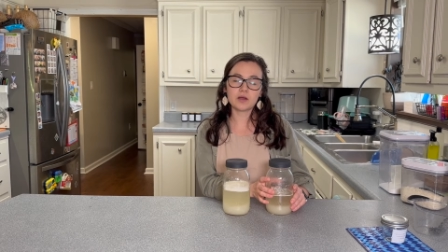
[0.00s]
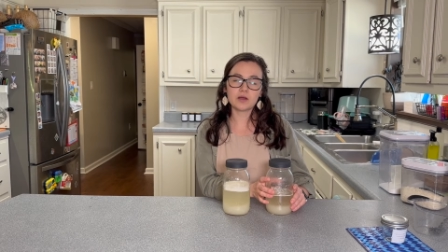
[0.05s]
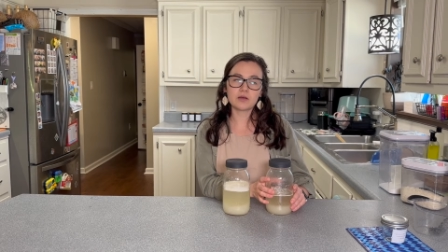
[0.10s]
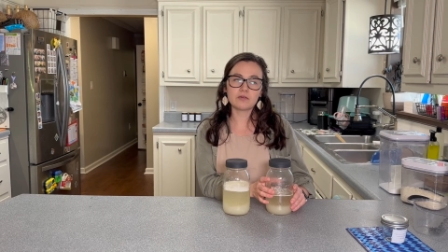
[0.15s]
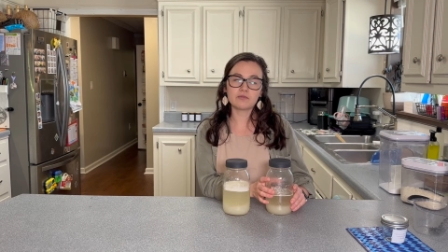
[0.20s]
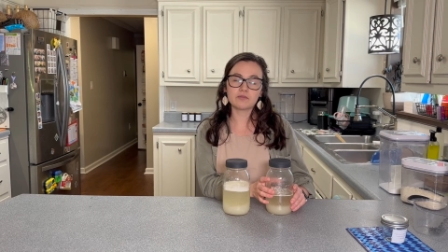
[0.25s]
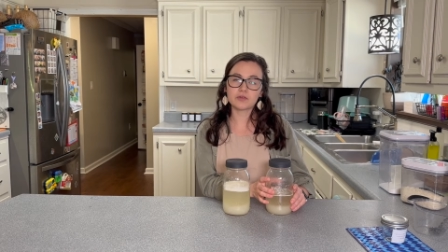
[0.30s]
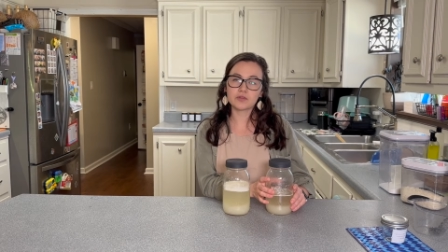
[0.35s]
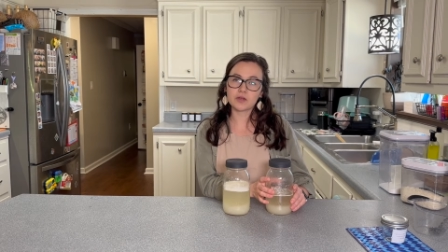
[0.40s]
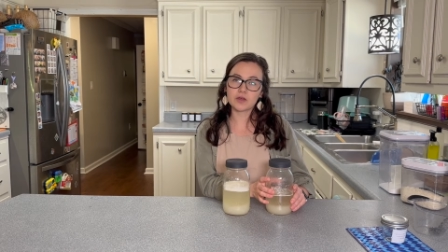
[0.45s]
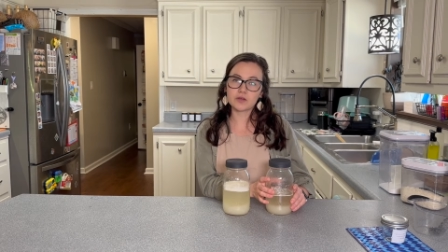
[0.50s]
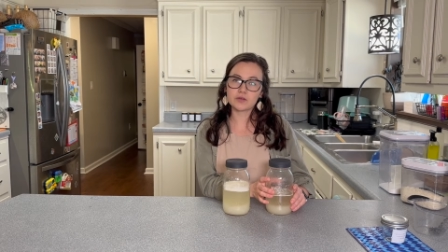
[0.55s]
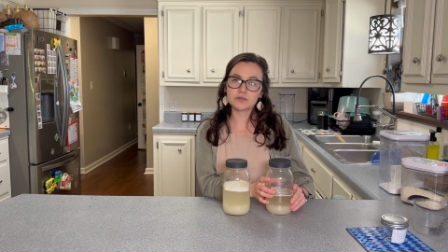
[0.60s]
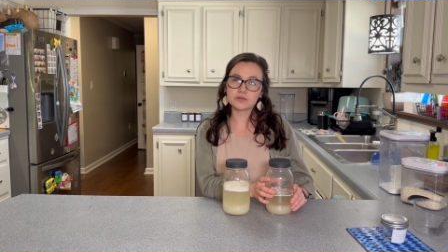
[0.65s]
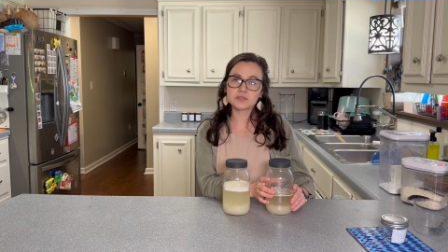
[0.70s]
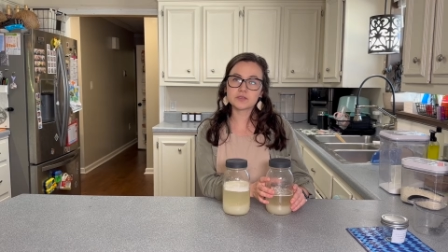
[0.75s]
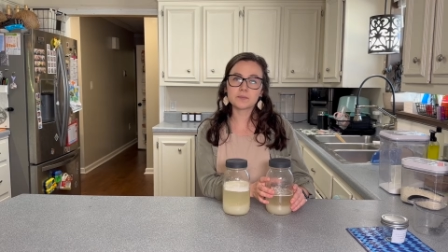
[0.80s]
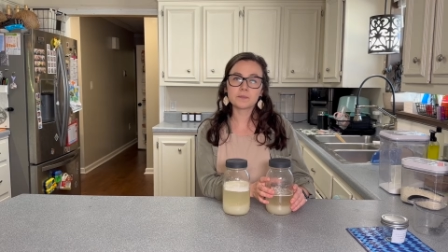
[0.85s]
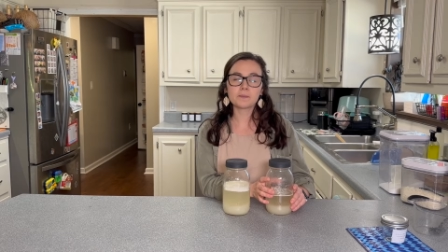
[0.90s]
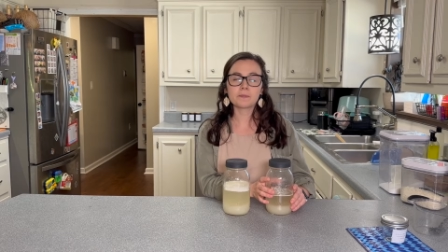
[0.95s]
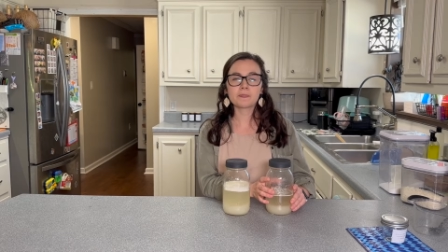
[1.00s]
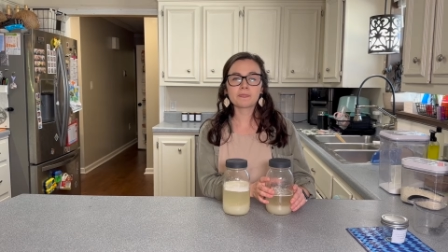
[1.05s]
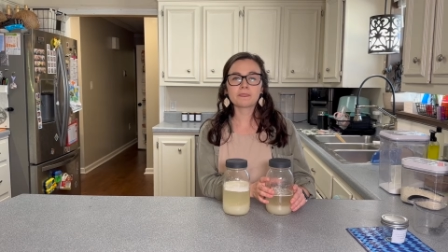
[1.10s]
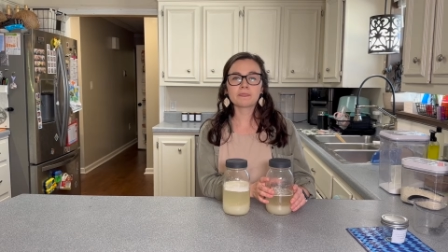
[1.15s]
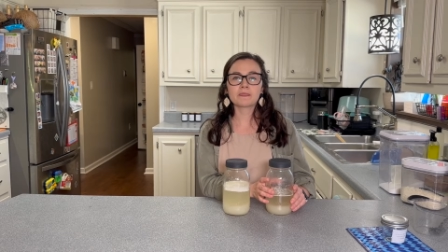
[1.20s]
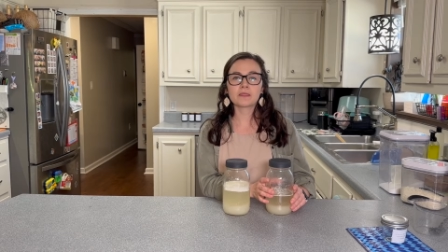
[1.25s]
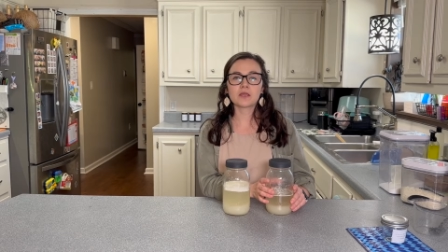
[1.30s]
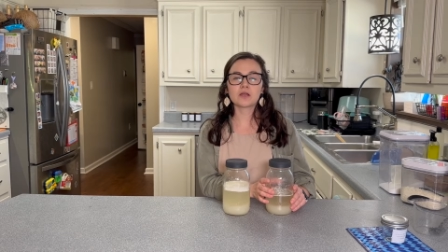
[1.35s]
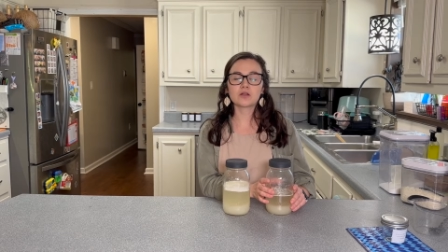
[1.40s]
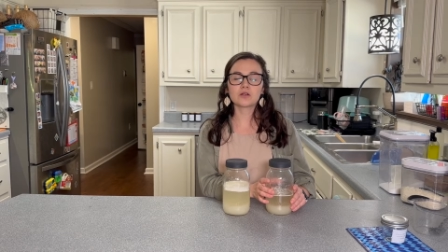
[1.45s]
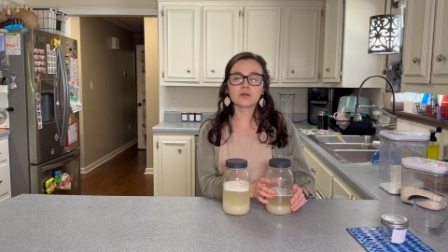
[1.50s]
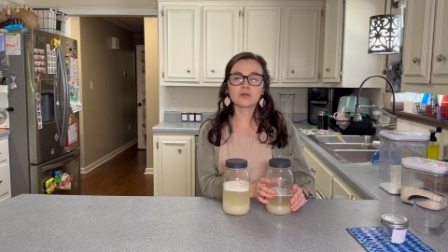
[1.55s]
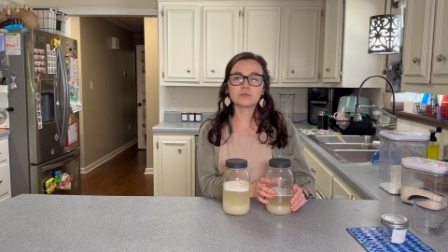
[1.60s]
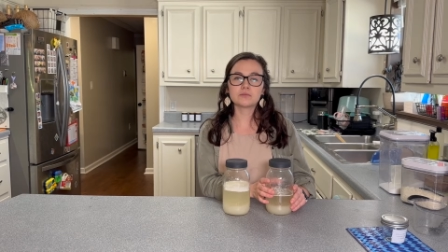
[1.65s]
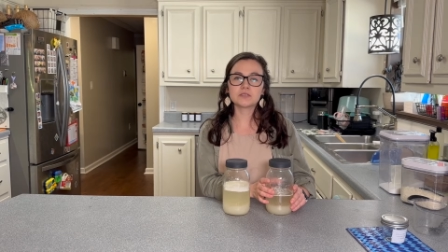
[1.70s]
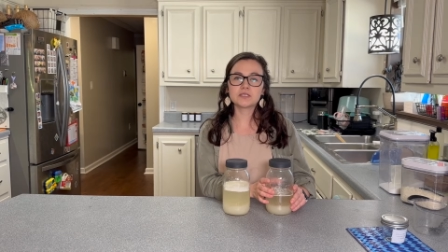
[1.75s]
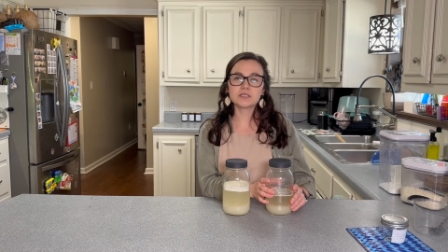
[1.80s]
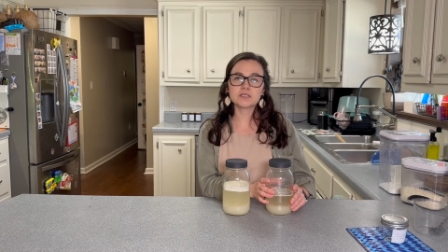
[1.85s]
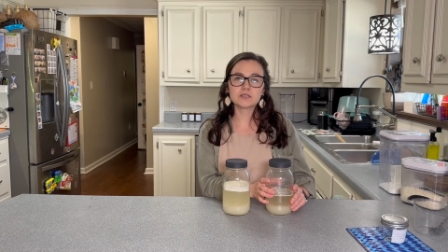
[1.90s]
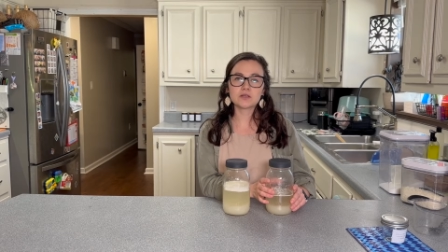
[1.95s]
for those
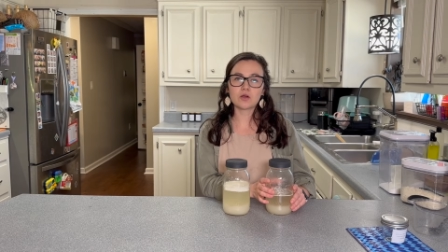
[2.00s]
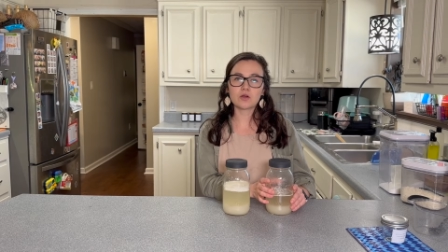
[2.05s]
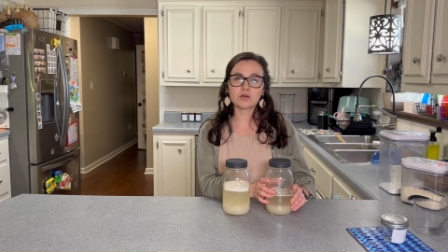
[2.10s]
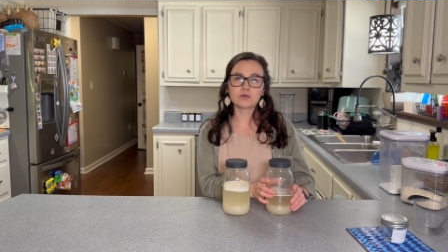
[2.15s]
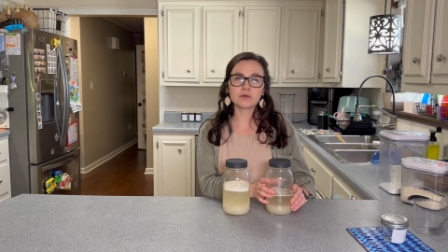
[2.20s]
discard